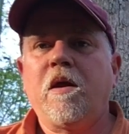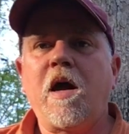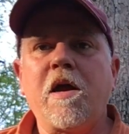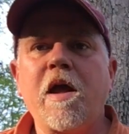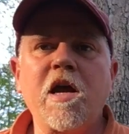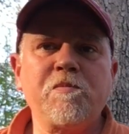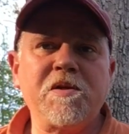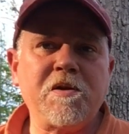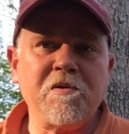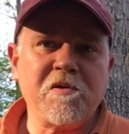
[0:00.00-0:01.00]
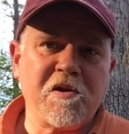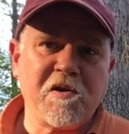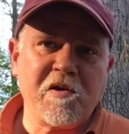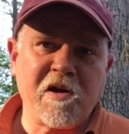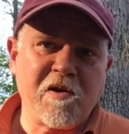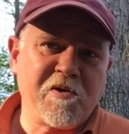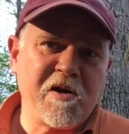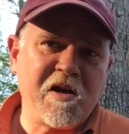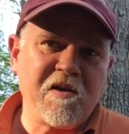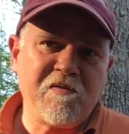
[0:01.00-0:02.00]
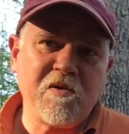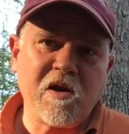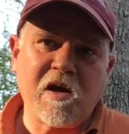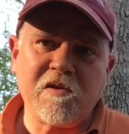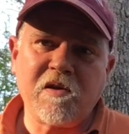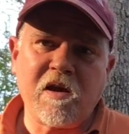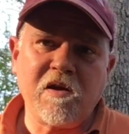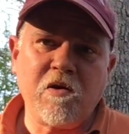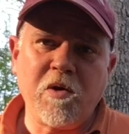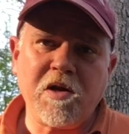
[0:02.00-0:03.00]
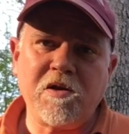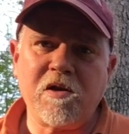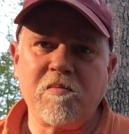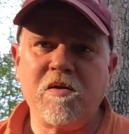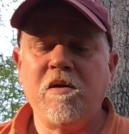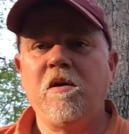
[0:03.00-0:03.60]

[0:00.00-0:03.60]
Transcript: Hi, Ashby Stokes here, and I wanted to give you guys a quick tip